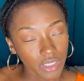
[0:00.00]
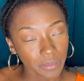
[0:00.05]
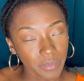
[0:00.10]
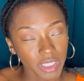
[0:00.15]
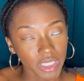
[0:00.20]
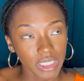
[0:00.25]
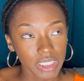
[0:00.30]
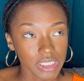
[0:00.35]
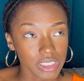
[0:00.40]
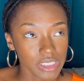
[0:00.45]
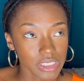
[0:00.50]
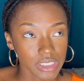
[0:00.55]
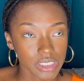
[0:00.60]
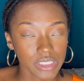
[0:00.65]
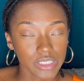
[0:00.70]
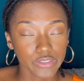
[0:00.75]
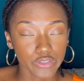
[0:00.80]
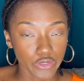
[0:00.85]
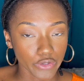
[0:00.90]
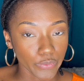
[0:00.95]

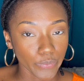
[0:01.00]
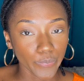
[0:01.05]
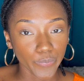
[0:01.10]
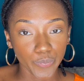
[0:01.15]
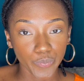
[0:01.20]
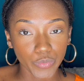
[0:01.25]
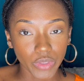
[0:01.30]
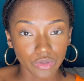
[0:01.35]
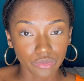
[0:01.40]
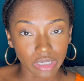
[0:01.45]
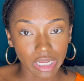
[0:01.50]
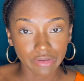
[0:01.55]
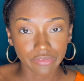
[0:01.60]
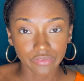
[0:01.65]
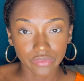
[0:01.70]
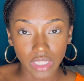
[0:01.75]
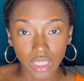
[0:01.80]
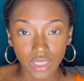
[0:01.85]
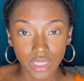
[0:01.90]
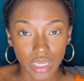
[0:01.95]
because, you know, I don't
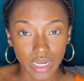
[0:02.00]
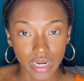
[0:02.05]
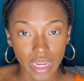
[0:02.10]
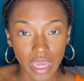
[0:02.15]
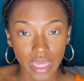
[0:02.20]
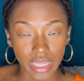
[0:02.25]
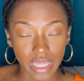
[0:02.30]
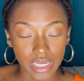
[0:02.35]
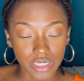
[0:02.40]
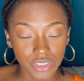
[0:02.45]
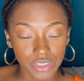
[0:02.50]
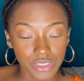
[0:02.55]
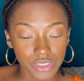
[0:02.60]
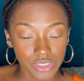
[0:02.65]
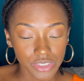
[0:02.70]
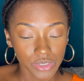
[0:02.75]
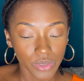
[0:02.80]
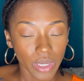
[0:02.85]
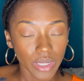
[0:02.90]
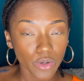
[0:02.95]
have a lot of eyelashes,
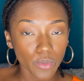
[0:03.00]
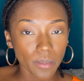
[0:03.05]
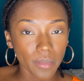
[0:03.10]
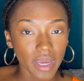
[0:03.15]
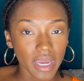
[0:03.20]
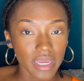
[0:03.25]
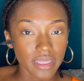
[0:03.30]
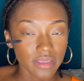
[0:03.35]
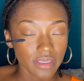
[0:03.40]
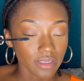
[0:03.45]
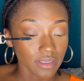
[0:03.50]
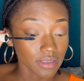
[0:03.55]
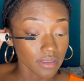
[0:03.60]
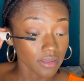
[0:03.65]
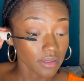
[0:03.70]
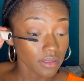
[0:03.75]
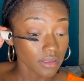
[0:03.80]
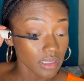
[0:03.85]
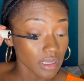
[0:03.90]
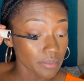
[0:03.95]
so I don't mind the
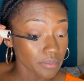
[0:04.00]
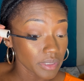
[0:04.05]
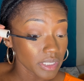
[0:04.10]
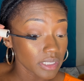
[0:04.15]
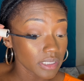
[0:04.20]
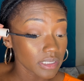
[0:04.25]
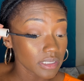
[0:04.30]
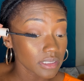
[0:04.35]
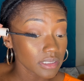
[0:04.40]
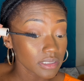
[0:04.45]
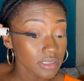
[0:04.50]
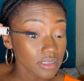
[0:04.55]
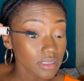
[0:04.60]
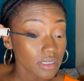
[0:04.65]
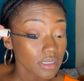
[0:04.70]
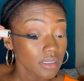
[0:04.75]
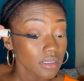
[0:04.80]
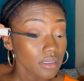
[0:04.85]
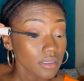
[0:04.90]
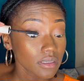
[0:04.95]
clumpiness,
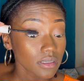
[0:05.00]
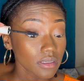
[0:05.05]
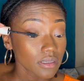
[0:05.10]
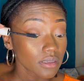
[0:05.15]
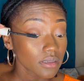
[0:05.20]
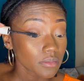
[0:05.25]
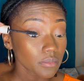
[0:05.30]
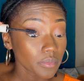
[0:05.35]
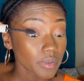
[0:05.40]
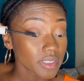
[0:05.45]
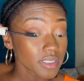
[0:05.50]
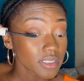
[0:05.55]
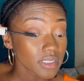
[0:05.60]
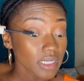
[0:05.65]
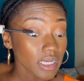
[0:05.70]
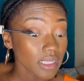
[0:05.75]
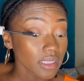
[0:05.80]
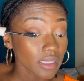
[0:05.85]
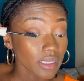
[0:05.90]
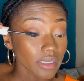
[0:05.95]
but it's
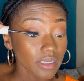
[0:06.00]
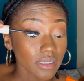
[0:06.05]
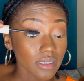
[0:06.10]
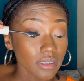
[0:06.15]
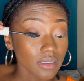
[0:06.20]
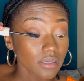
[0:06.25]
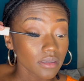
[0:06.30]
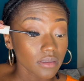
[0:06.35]
not like